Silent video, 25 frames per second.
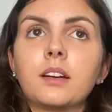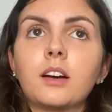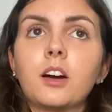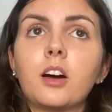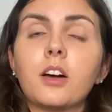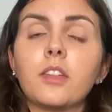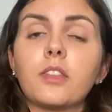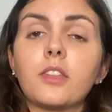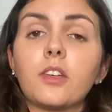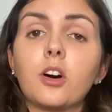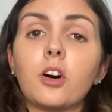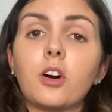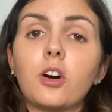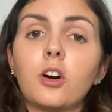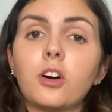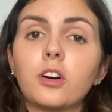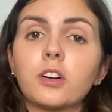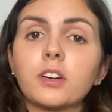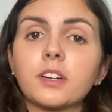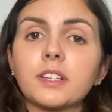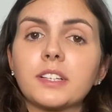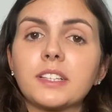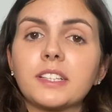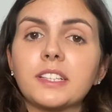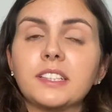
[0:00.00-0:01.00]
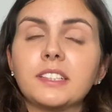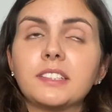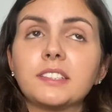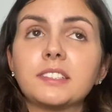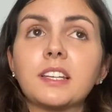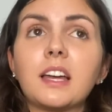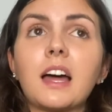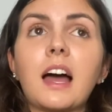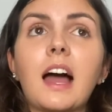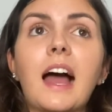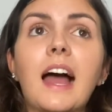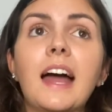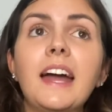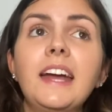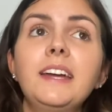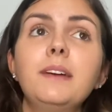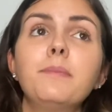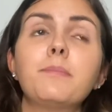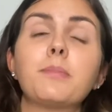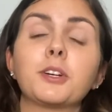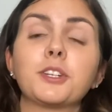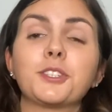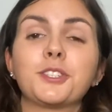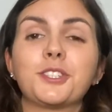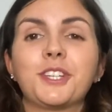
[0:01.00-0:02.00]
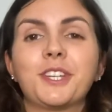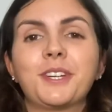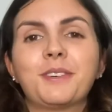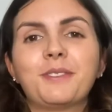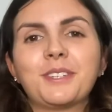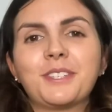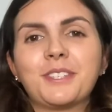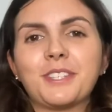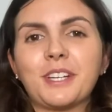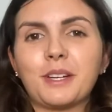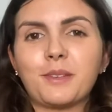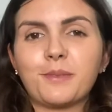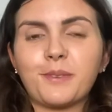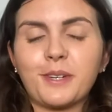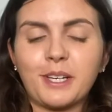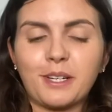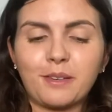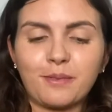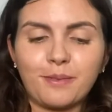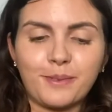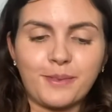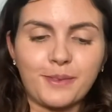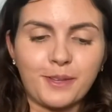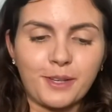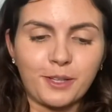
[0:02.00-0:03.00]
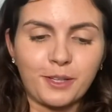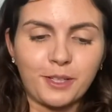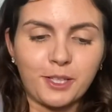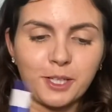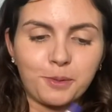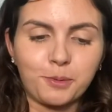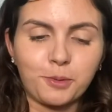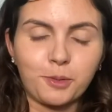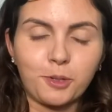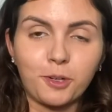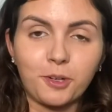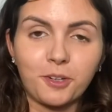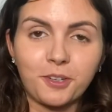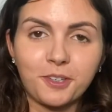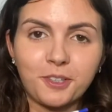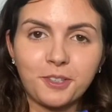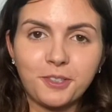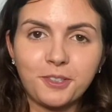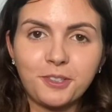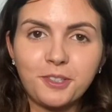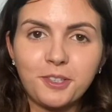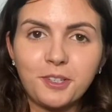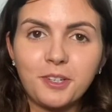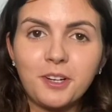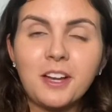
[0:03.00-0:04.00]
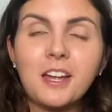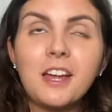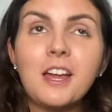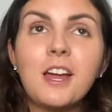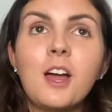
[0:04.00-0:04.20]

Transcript: The Hulk is, I personally was not a fan of the Incredible Hulk coaster,